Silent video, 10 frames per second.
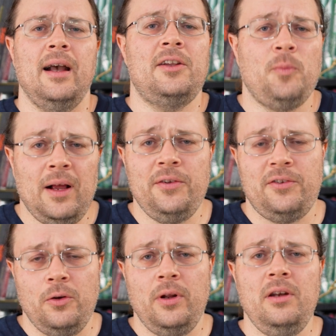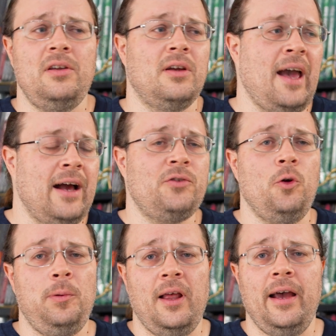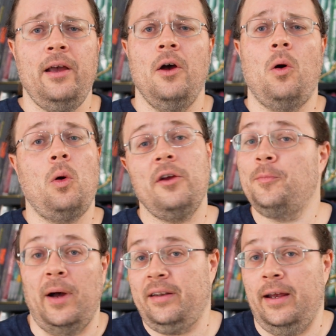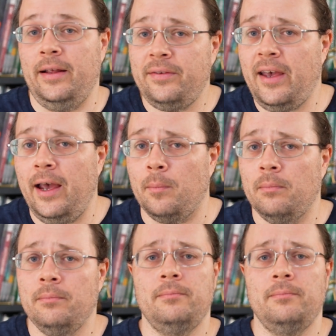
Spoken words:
It's well suited to casual play or a spontaneous game.